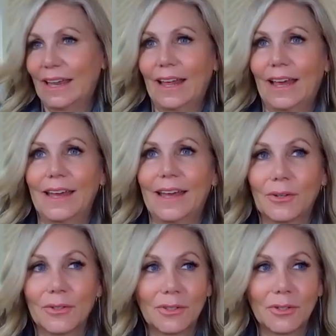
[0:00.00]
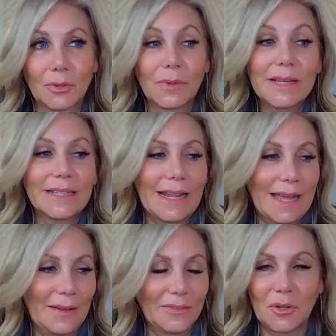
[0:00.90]
And there's a reason I
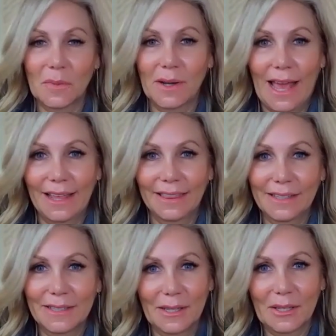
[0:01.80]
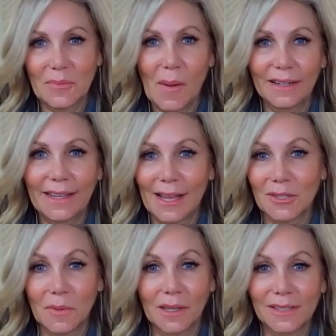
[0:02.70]
have so many athletes on this
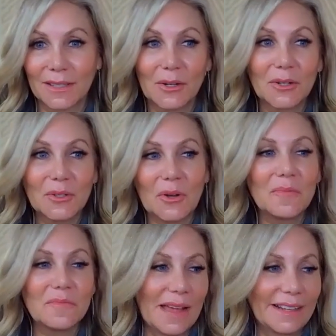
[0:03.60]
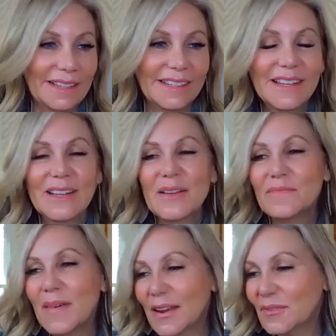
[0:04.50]
podcast, because there are so many
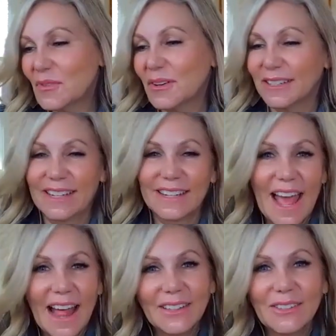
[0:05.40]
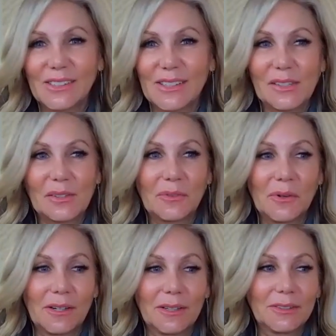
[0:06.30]
metaphors and analogies
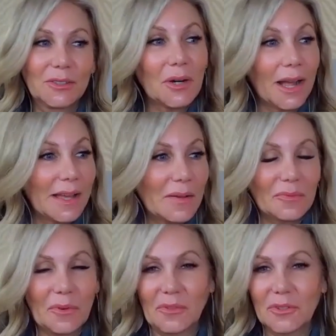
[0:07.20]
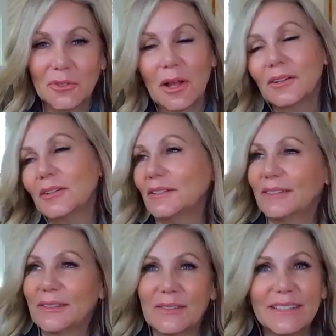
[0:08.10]
for triumph over
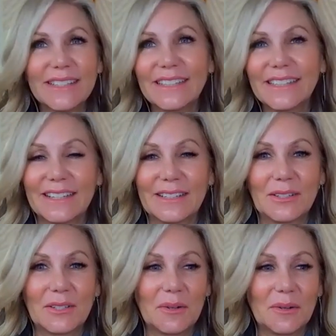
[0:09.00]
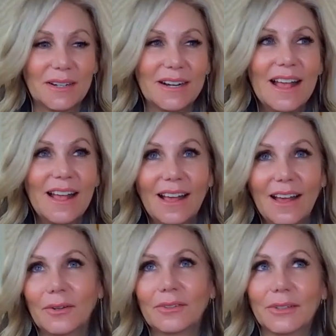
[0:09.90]
struggle, or resilience, or
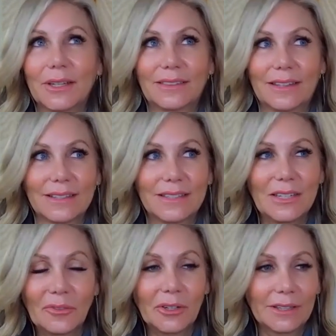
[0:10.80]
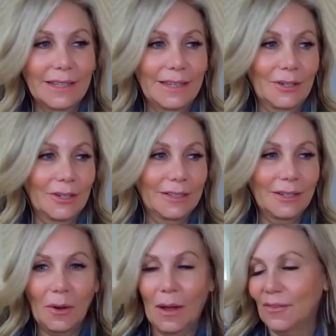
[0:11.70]
how to look at things differently. Or,
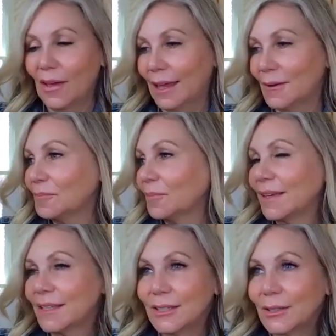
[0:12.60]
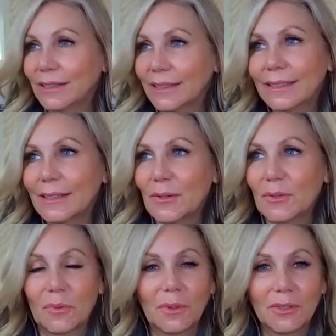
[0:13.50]
I've had Siri Lindley,
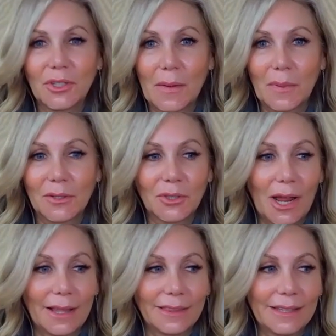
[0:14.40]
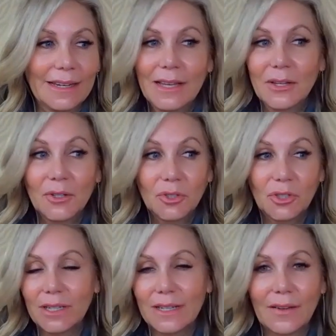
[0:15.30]
who's a world champion triathlete.
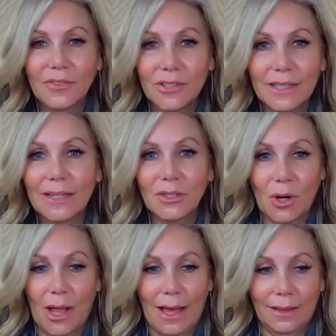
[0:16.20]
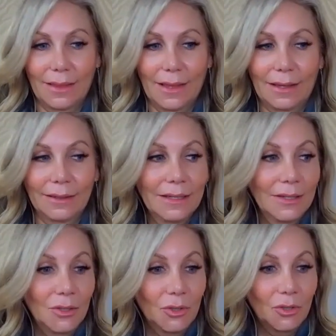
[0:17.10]
She had never seen a triathlon.
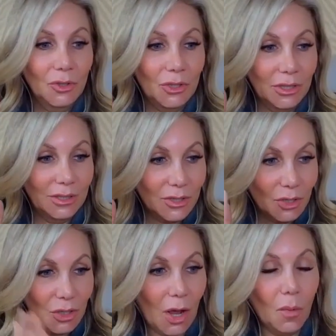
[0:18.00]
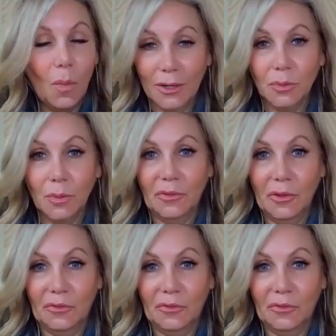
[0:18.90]
She watched one for